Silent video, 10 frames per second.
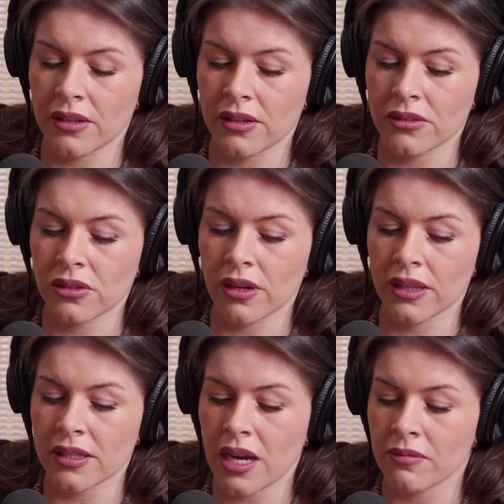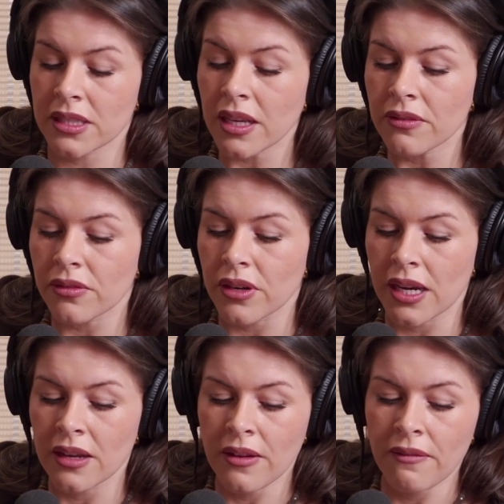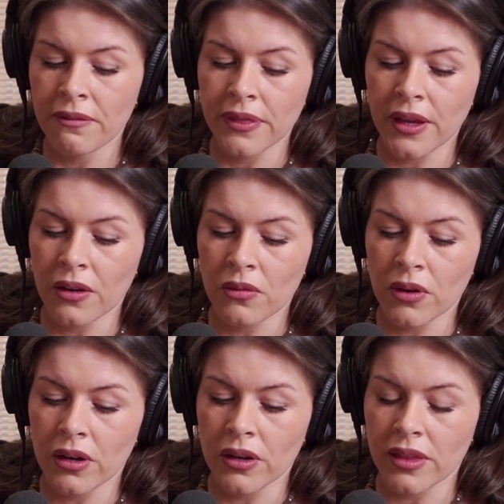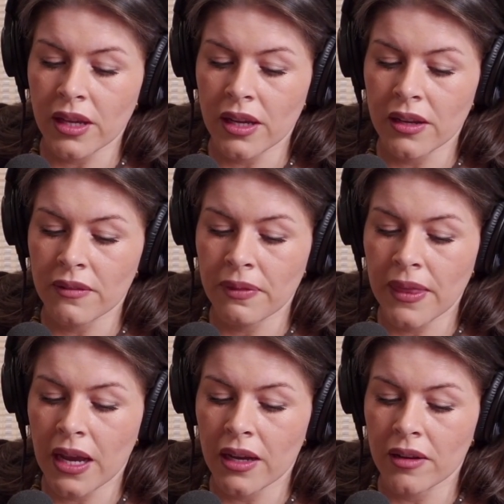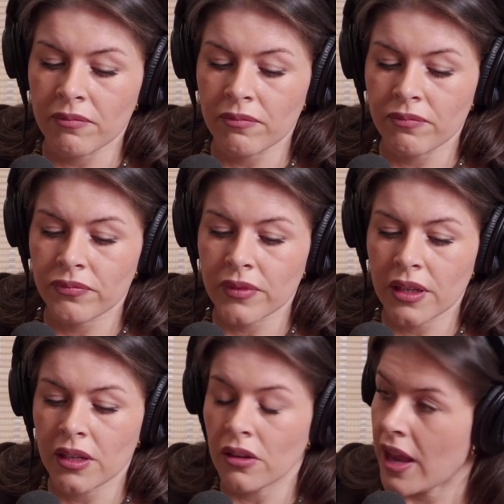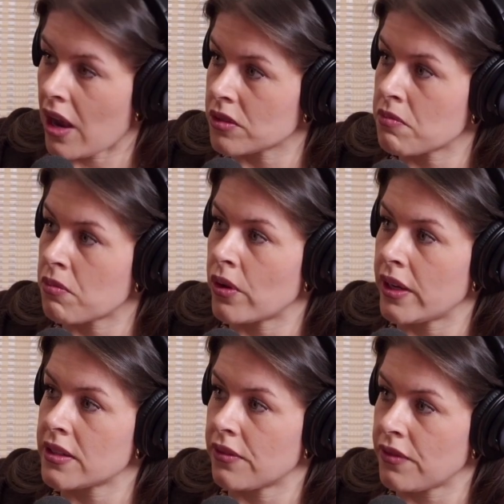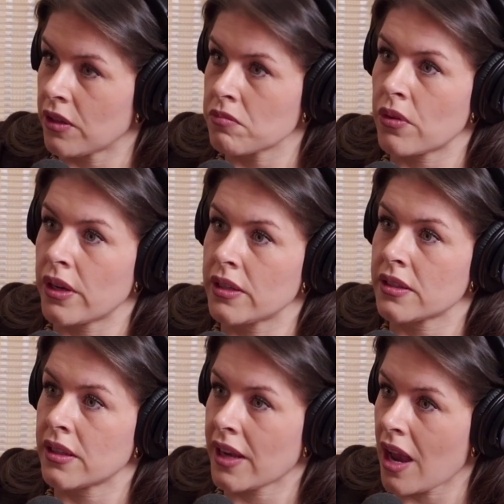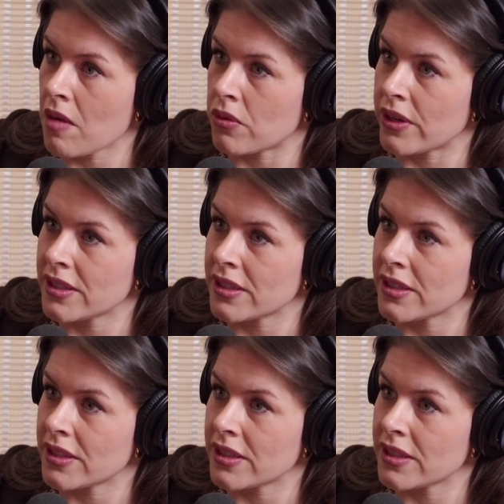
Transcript: during the time of slavery, there were the houseboys, the field boys, and the cowboys.